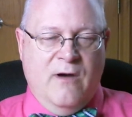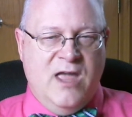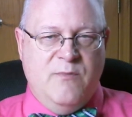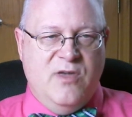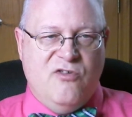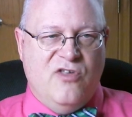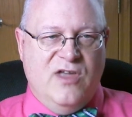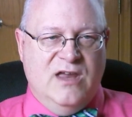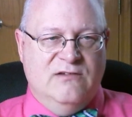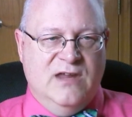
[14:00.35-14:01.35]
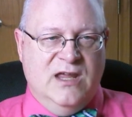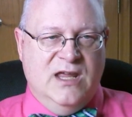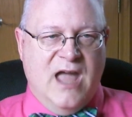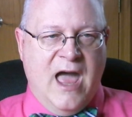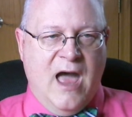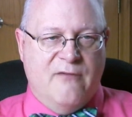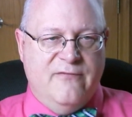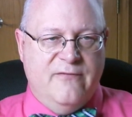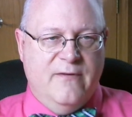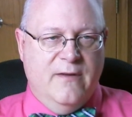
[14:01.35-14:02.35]
A, B, C, D,
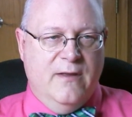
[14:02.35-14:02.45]
F.